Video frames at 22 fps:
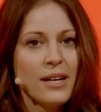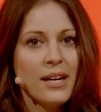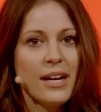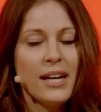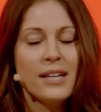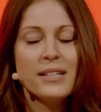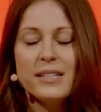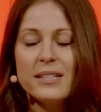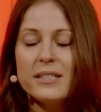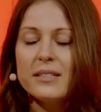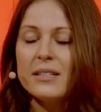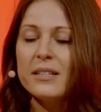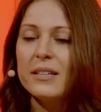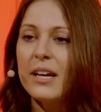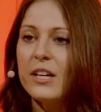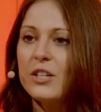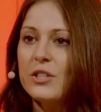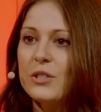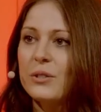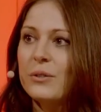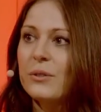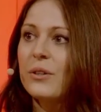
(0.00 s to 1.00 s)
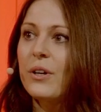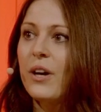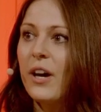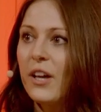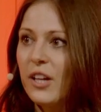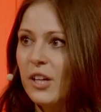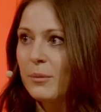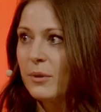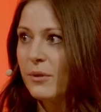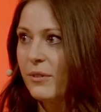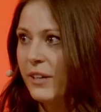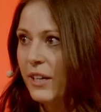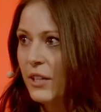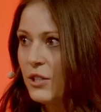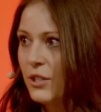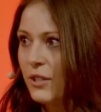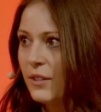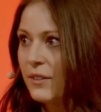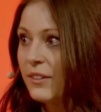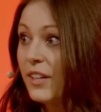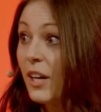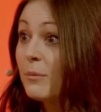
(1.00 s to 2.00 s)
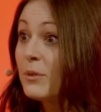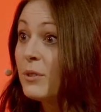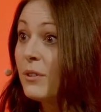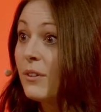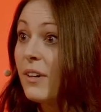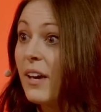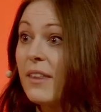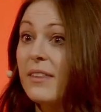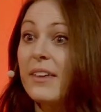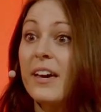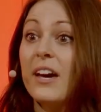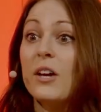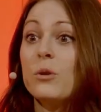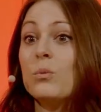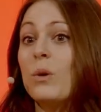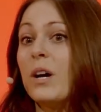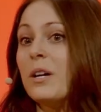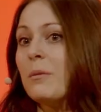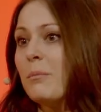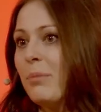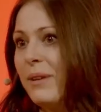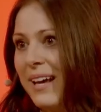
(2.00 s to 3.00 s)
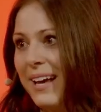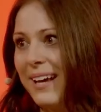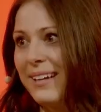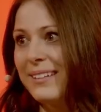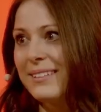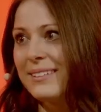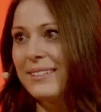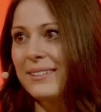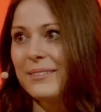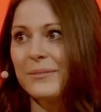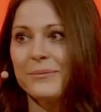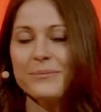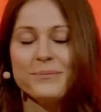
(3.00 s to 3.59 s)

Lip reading: and international collaboration come together at one place.